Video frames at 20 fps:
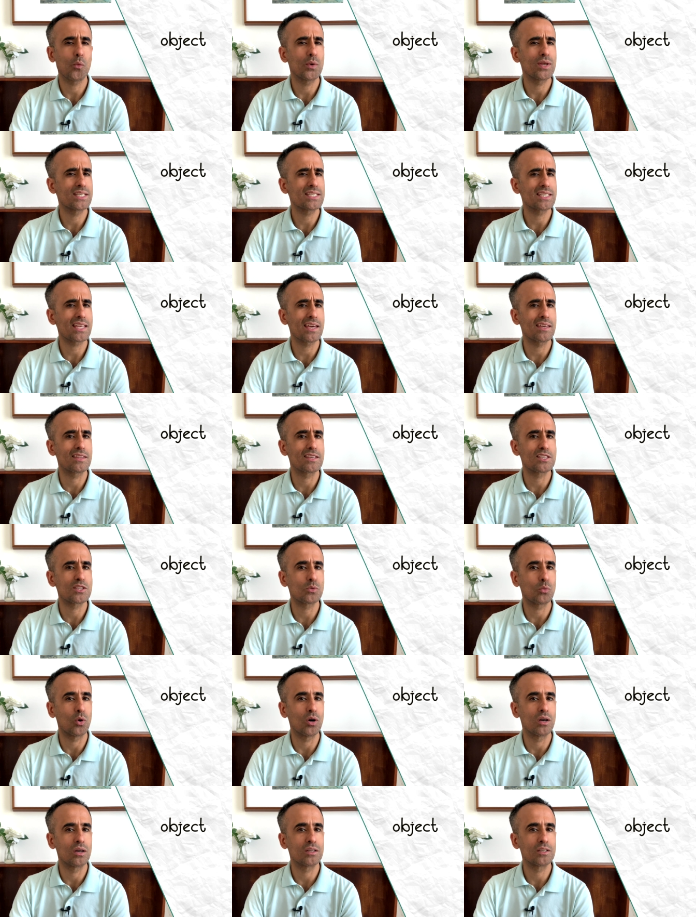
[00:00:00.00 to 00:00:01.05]
we say this
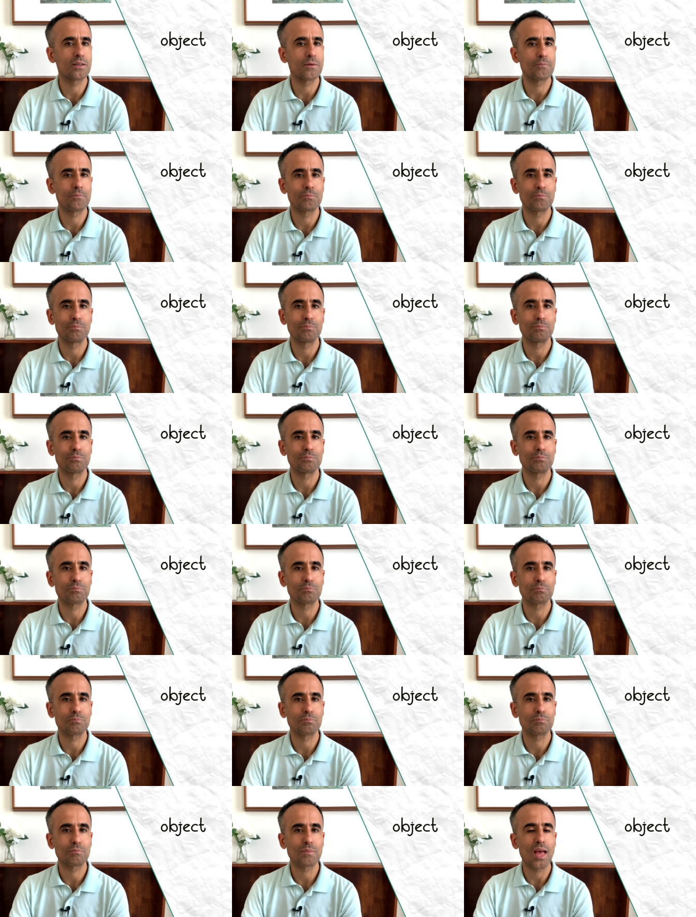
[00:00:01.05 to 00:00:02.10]
word?
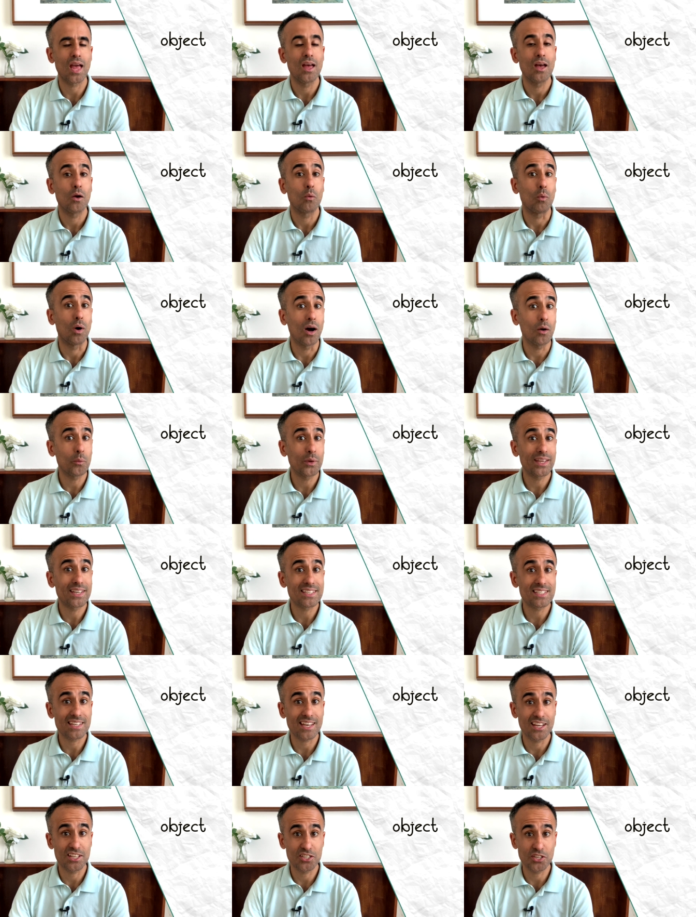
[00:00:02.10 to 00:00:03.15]
Well, we can
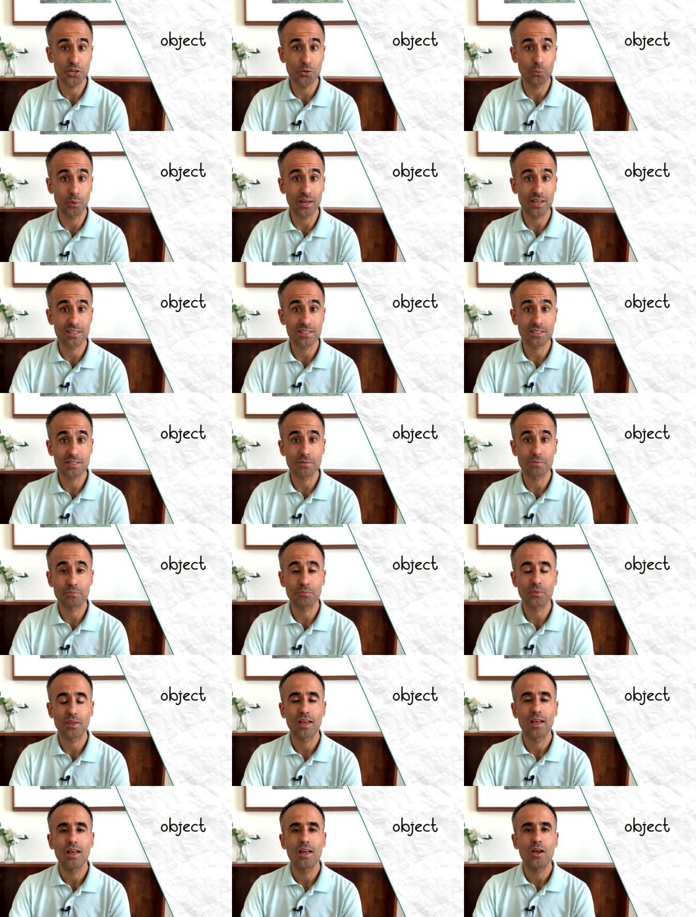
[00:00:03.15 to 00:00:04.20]
say it two ways.
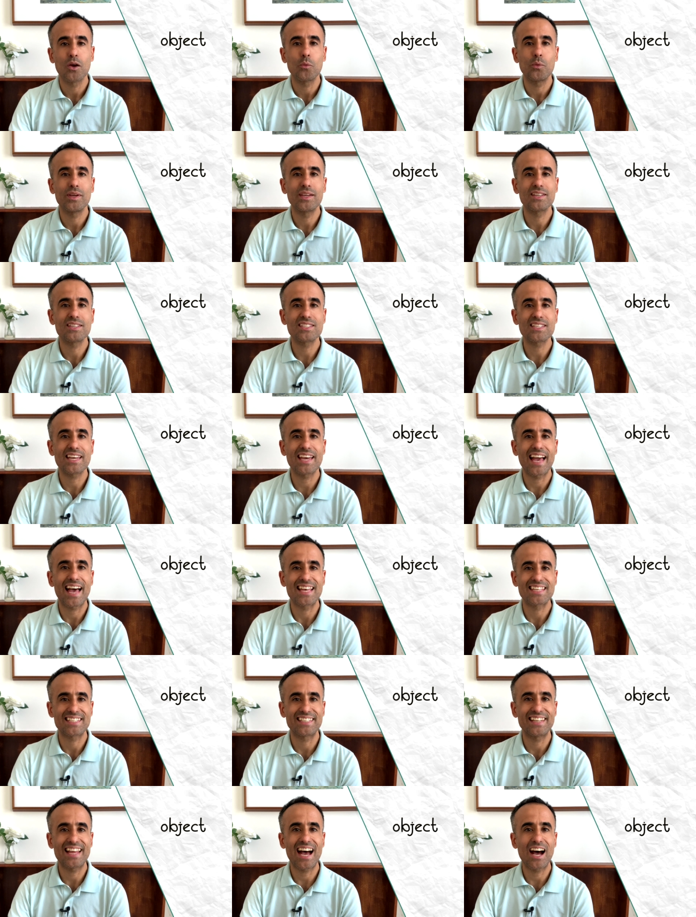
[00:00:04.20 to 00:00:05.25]
We can say it
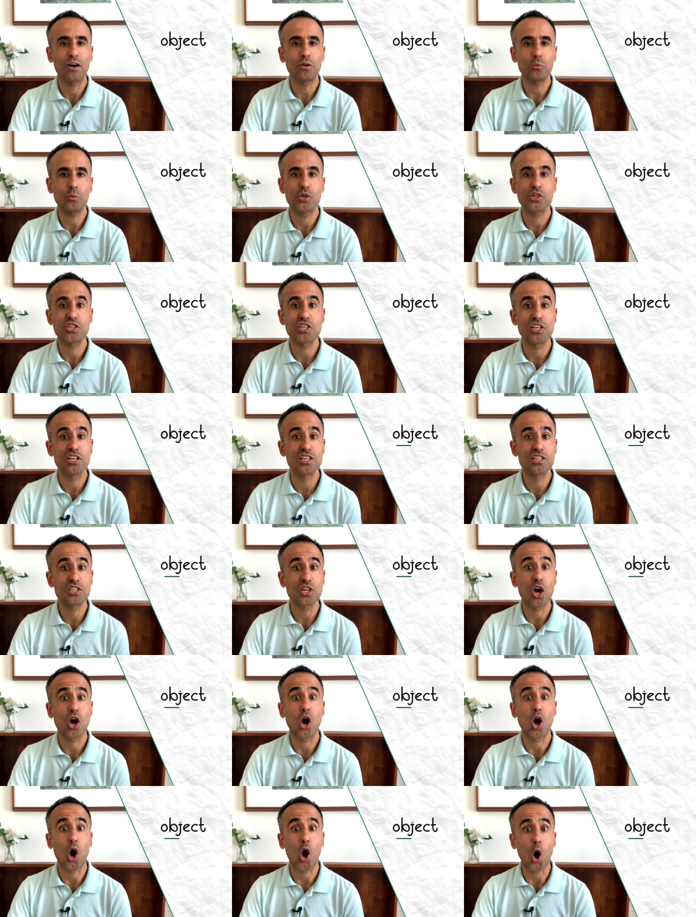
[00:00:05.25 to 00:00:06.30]
as a noun, which is
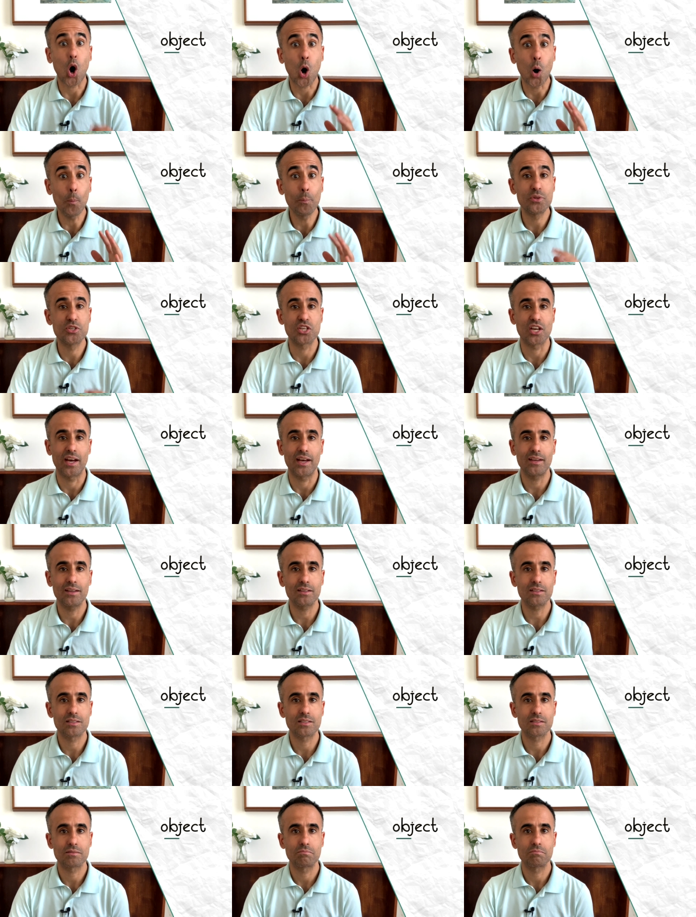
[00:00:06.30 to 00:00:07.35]

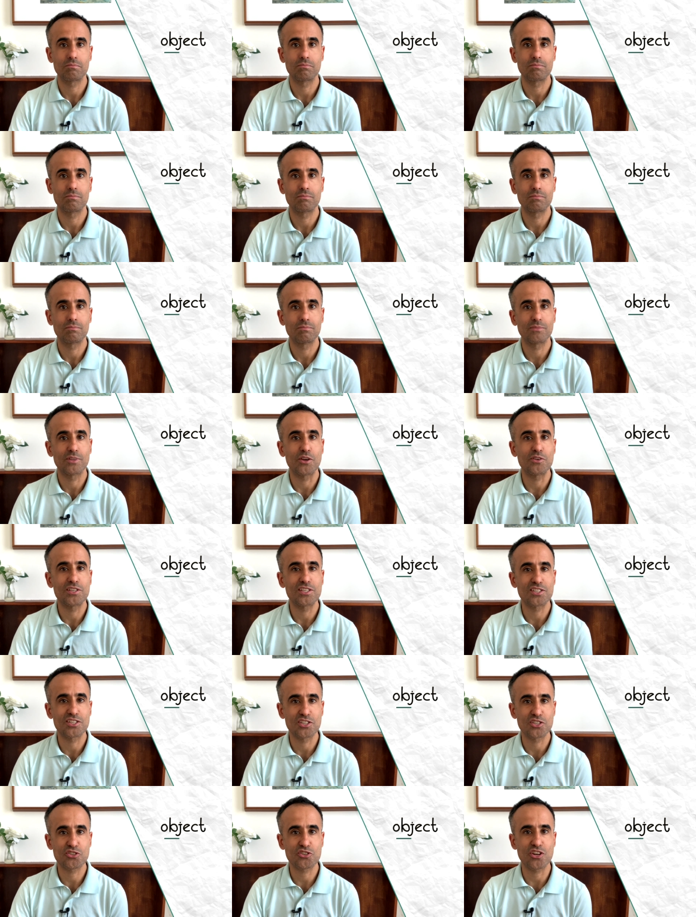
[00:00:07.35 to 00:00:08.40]
object. Notice
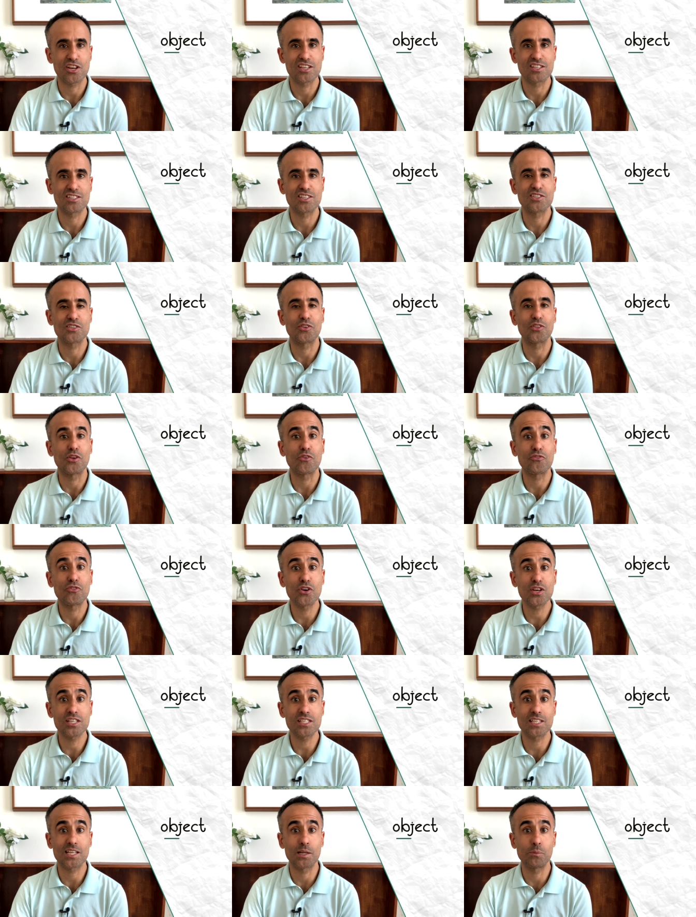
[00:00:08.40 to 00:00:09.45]
the stress is on the
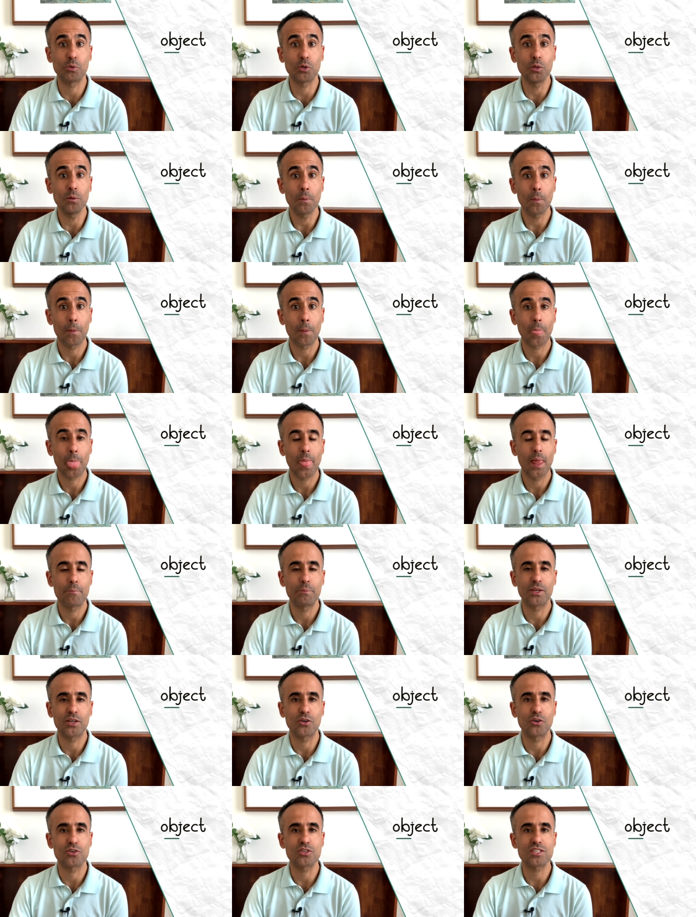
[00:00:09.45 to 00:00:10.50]
first syllable
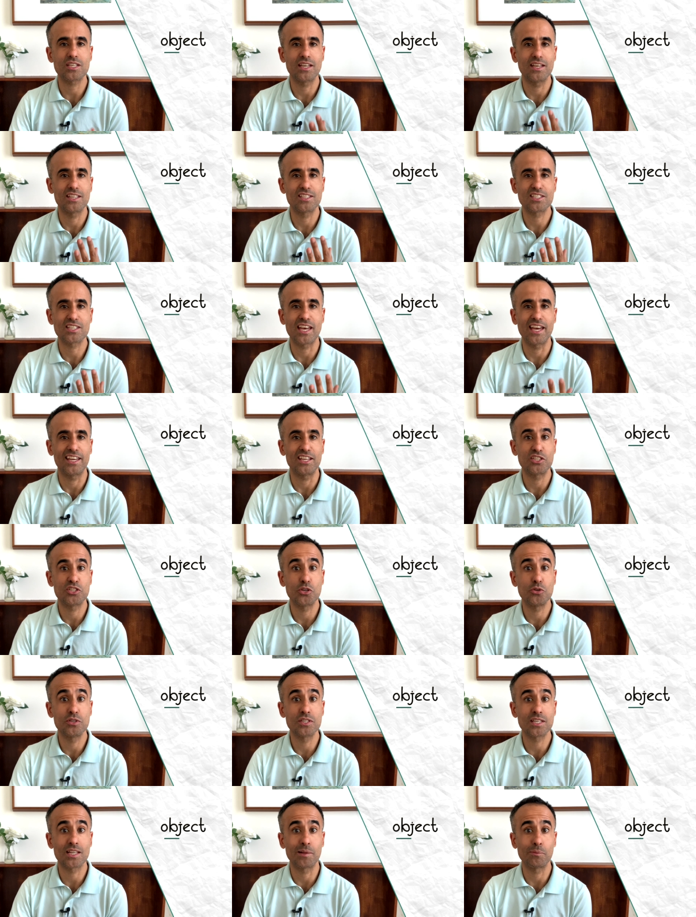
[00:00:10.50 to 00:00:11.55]
because it's a
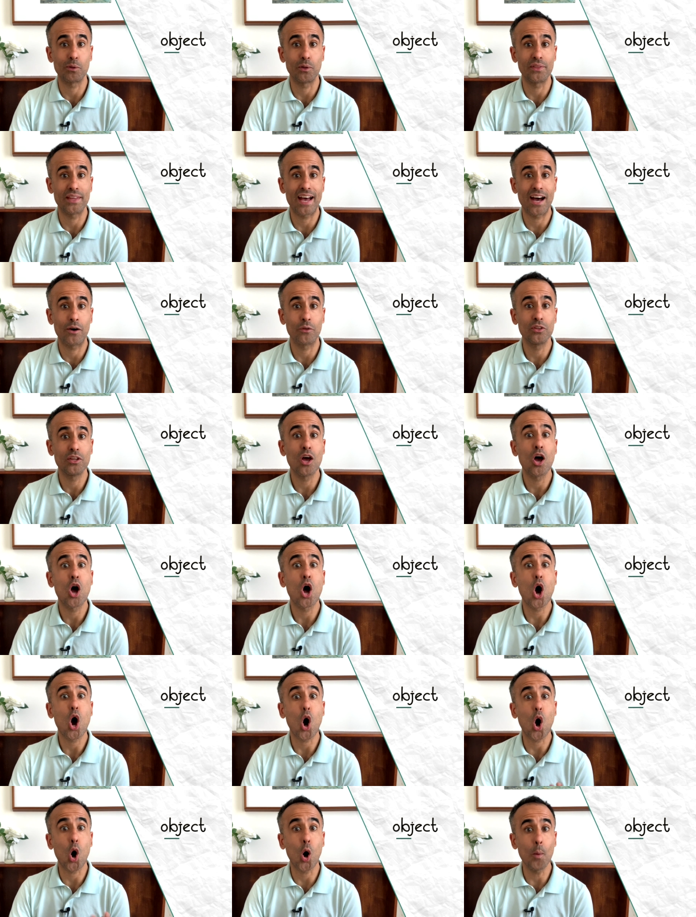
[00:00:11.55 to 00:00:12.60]
two syllable noun,
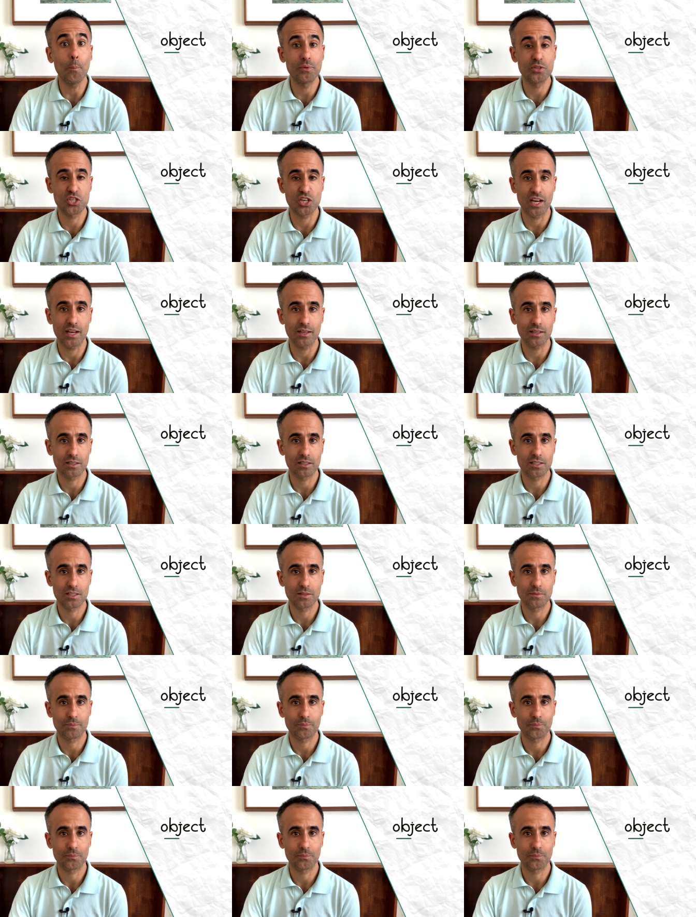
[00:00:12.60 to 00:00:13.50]
object.